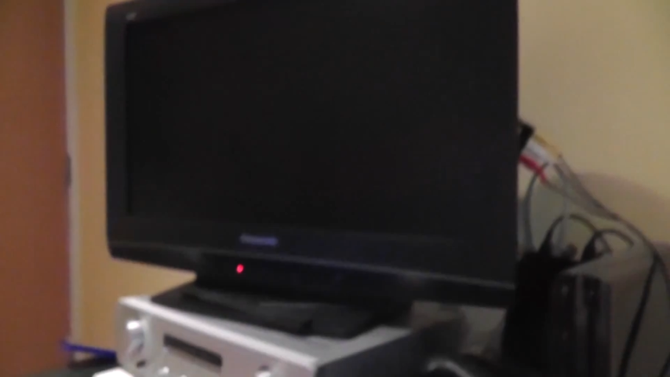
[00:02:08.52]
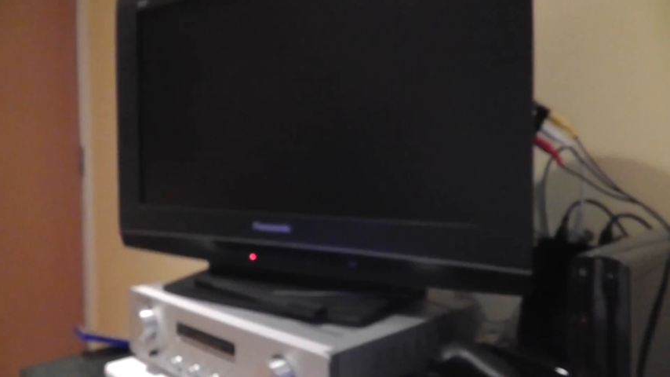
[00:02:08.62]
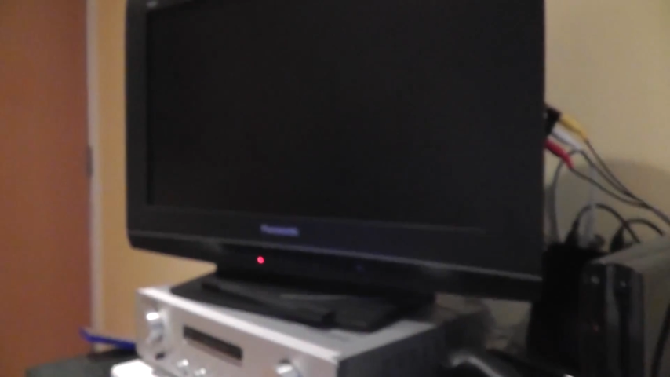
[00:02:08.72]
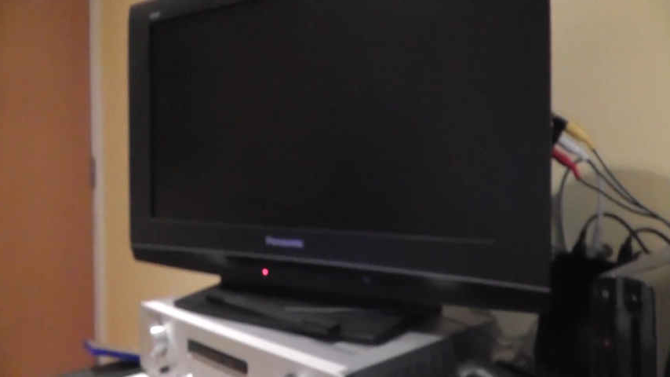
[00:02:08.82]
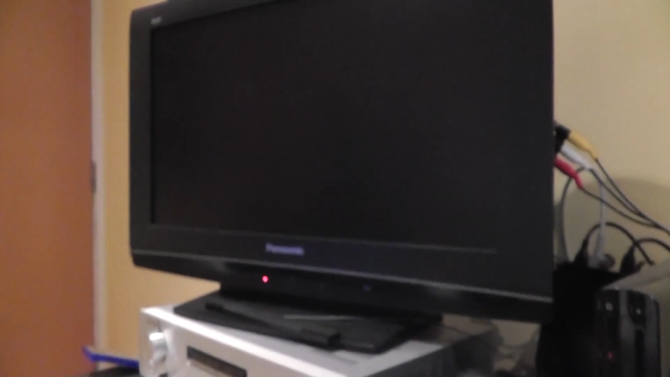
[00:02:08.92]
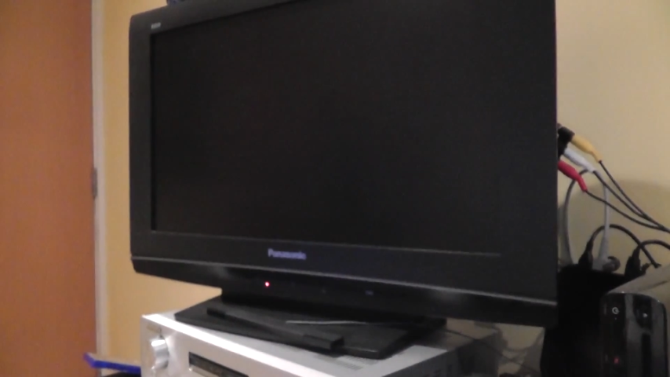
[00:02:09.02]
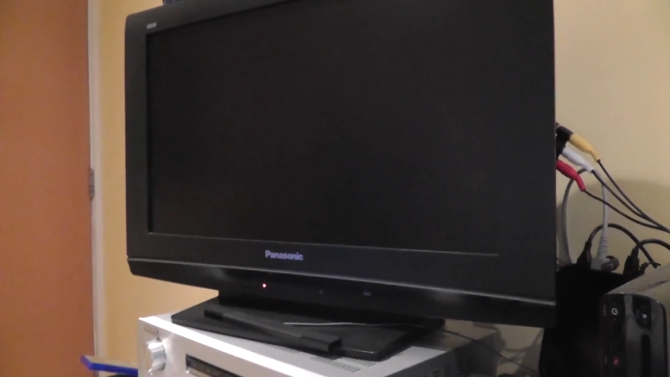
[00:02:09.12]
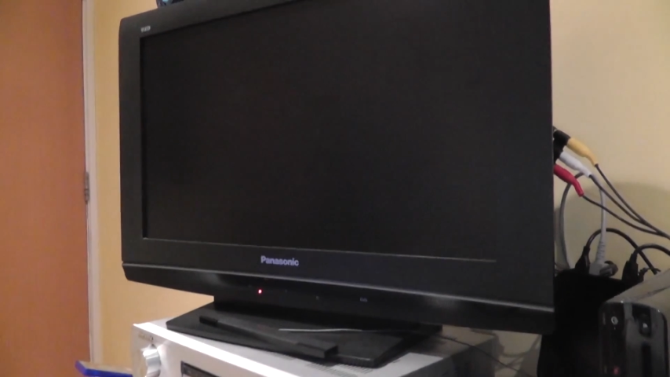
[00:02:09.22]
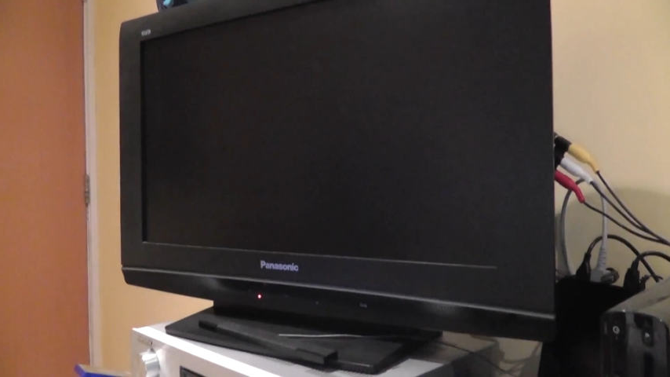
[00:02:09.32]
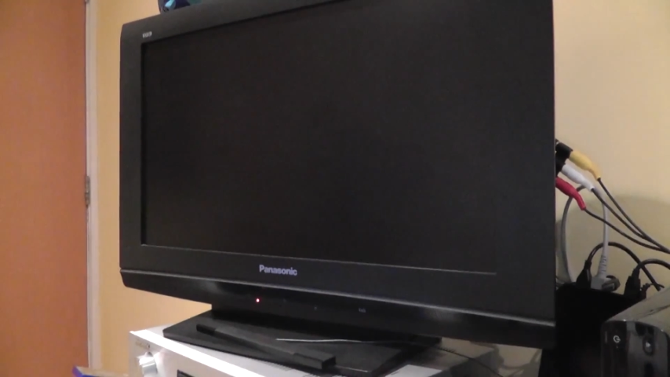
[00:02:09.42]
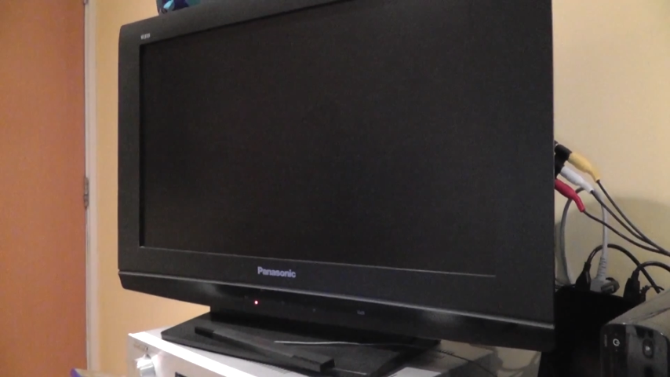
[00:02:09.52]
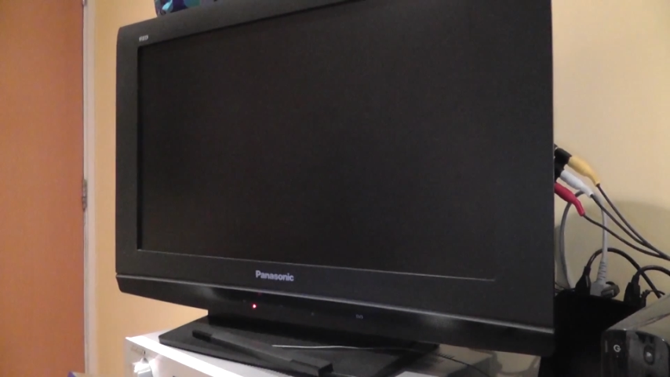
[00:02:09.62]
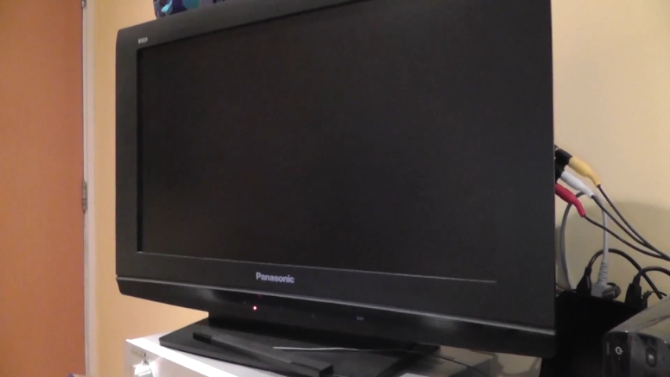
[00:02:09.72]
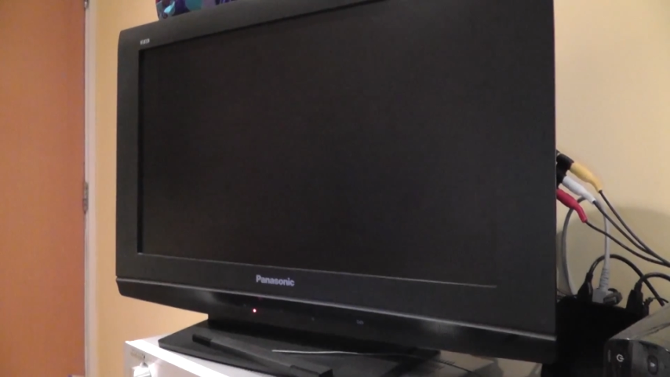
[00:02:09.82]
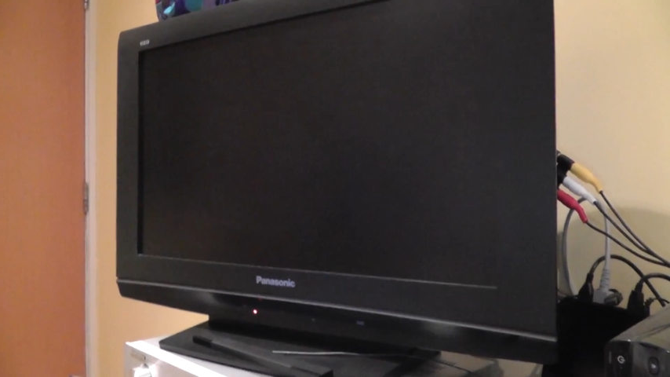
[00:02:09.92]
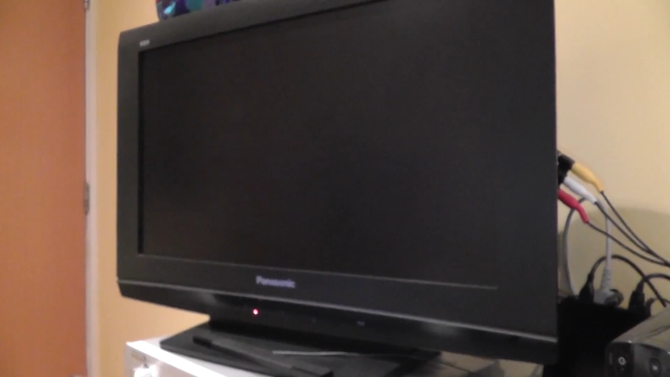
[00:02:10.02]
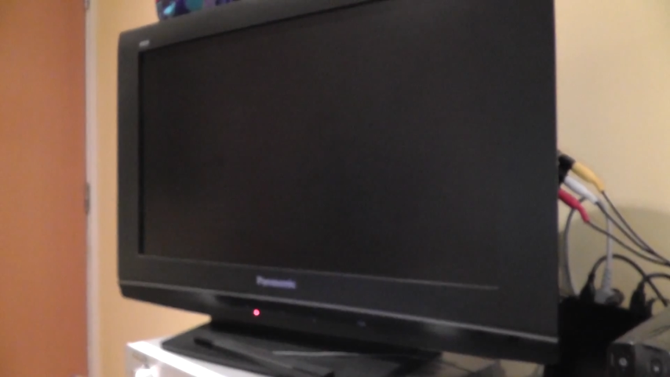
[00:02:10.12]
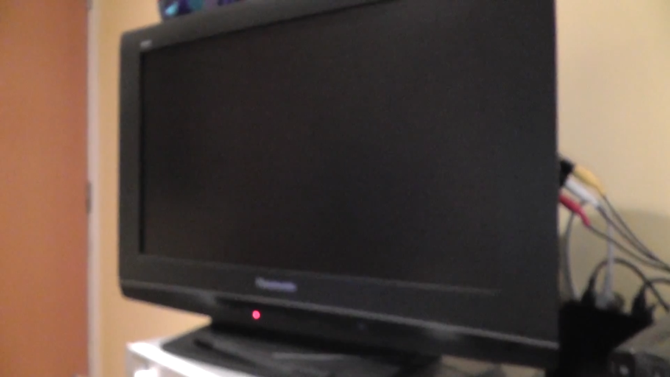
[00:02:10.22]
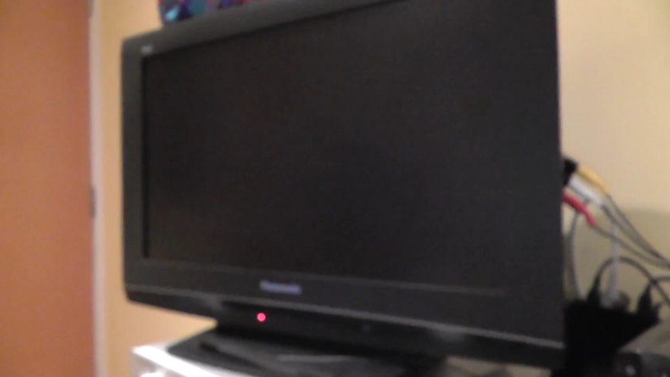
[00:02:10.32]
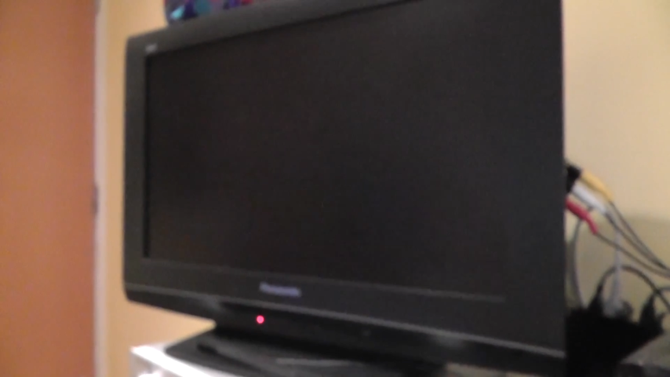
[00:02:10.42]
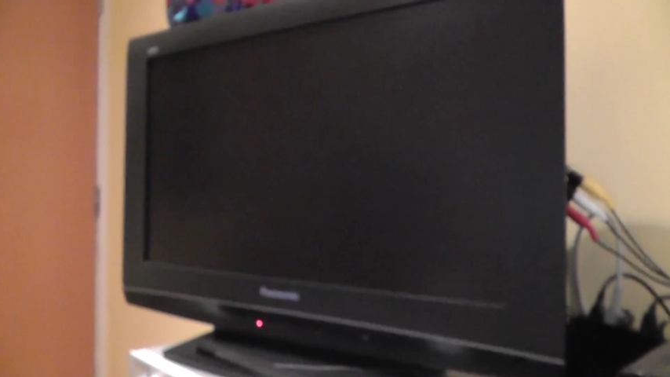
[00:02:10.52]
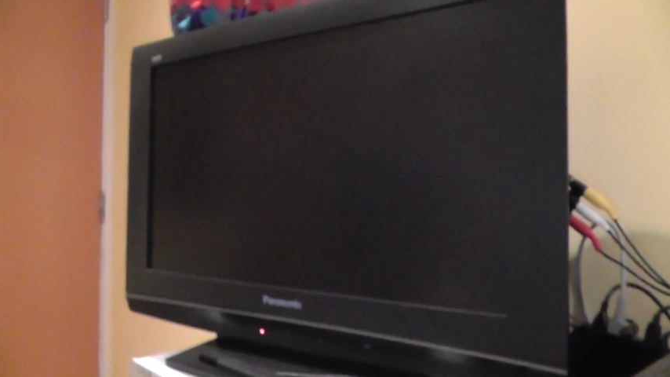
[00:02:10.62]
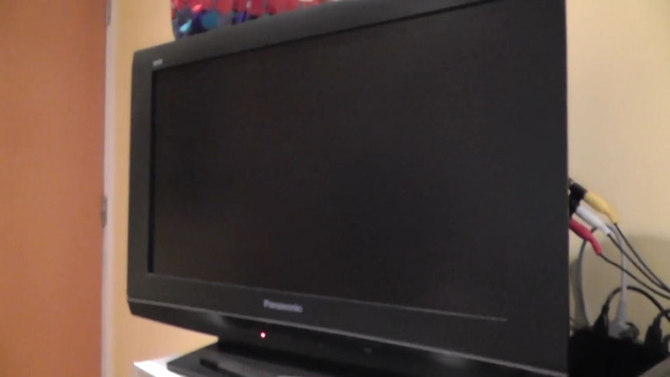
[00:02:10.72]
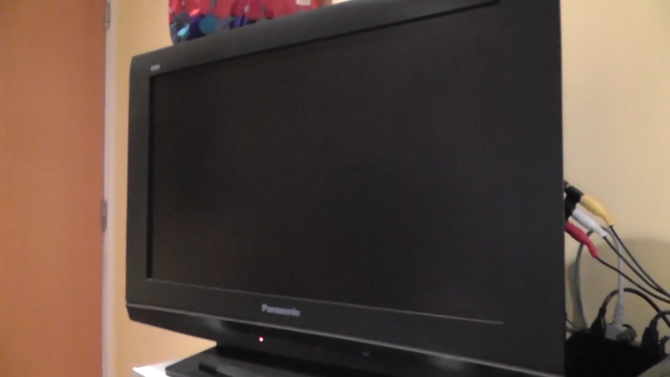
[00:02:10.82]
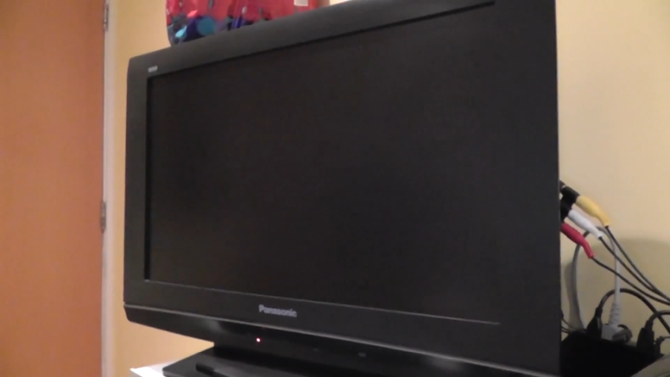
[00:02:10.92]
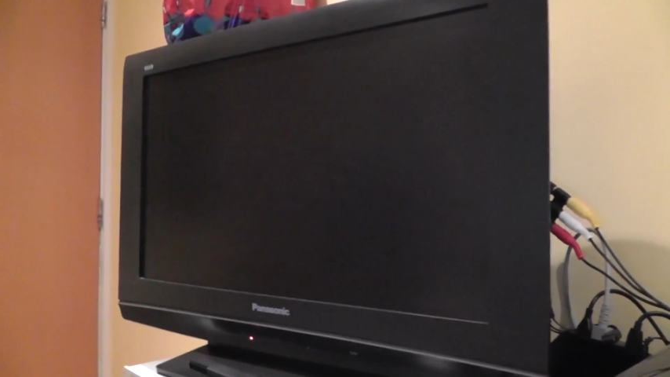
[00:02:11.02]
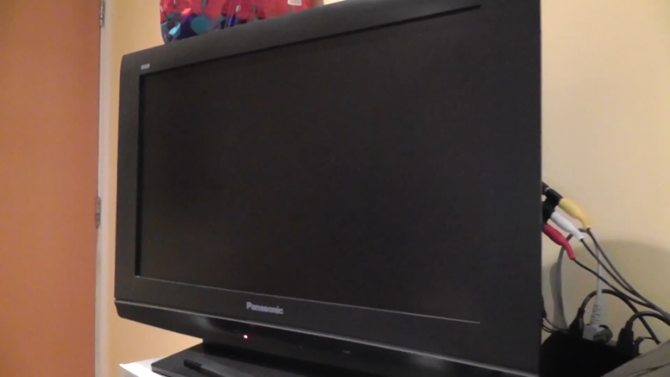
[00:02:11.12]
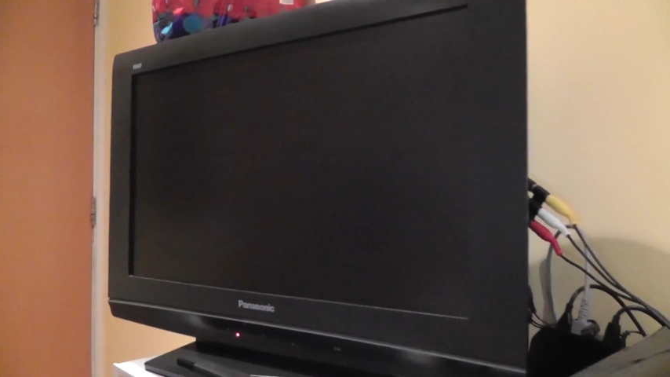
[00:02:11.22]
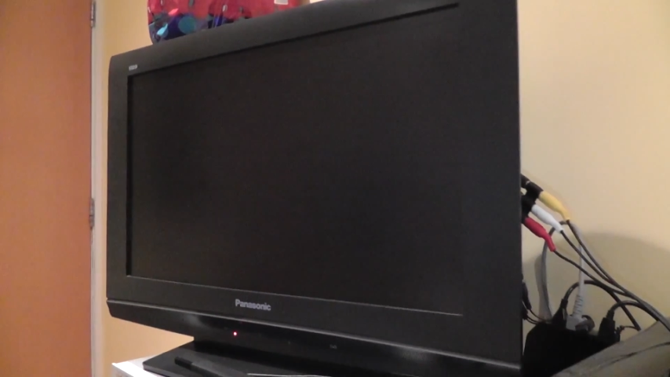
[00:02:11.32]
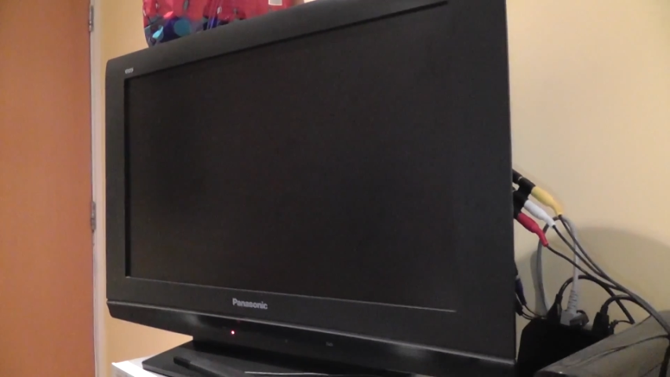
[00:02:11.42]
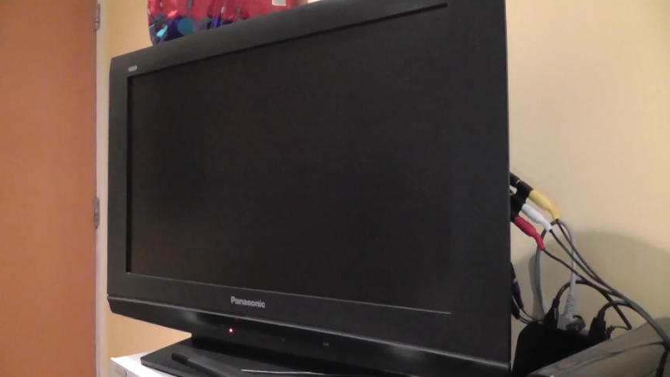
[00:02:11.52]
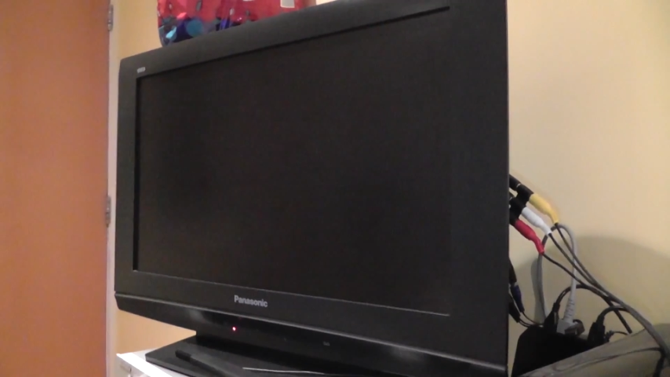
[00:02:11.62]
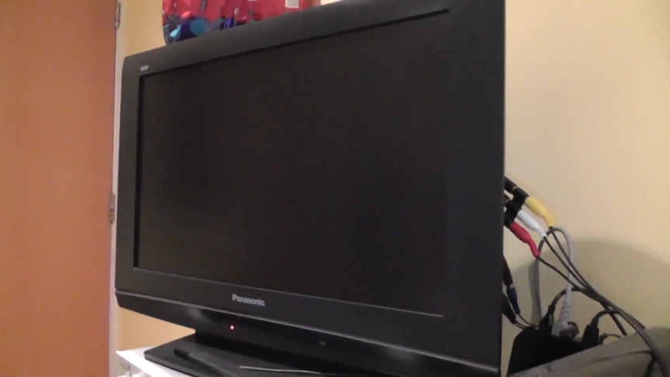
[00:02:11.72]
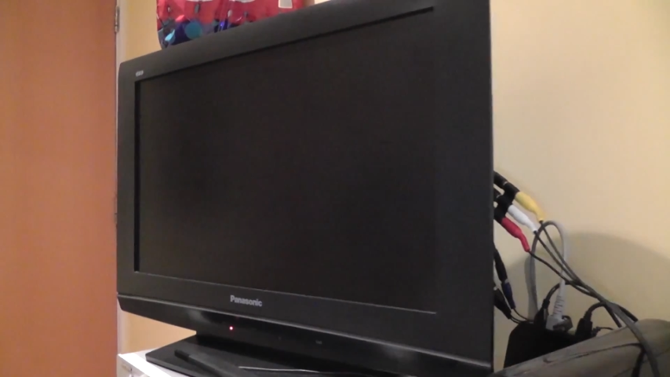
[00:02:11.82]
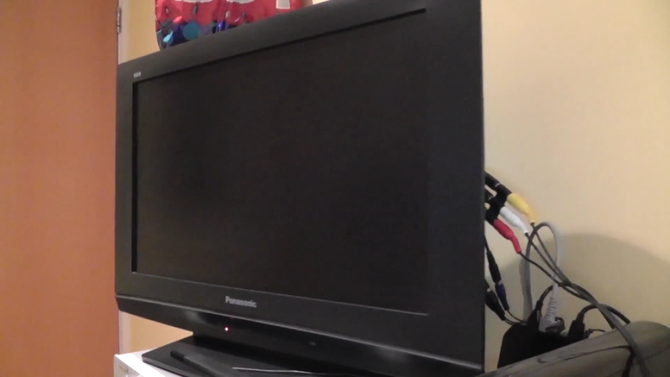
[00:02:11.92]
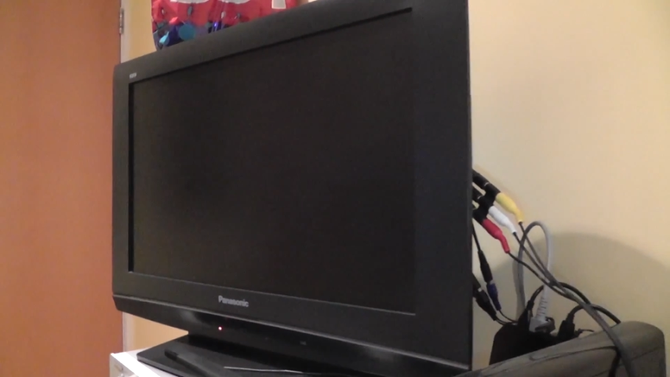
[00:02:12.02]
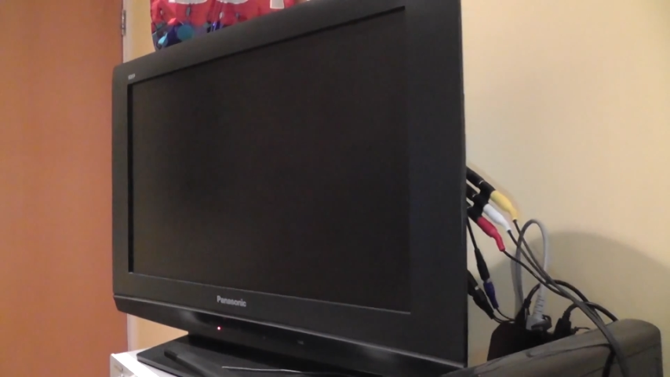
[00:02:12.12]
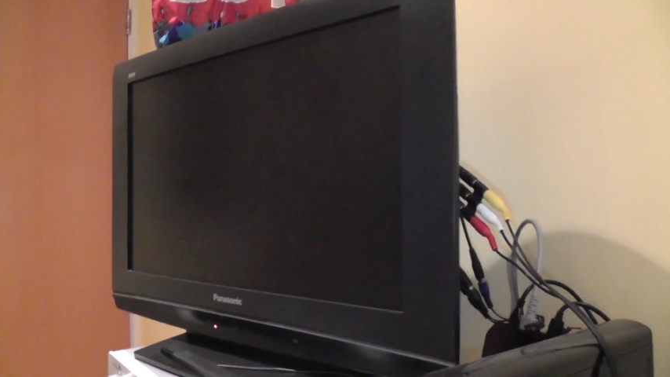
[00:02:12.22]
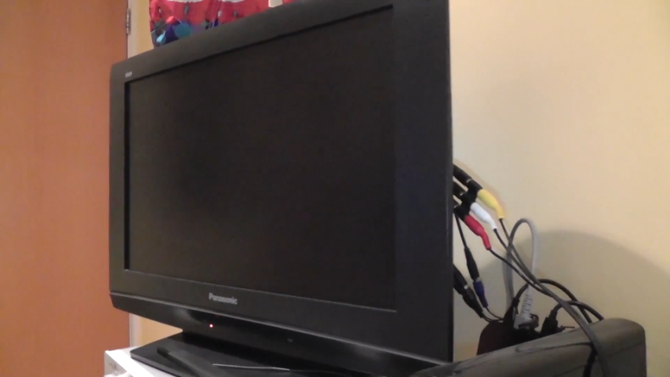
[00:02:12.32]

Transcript: [unreadable: no face in view]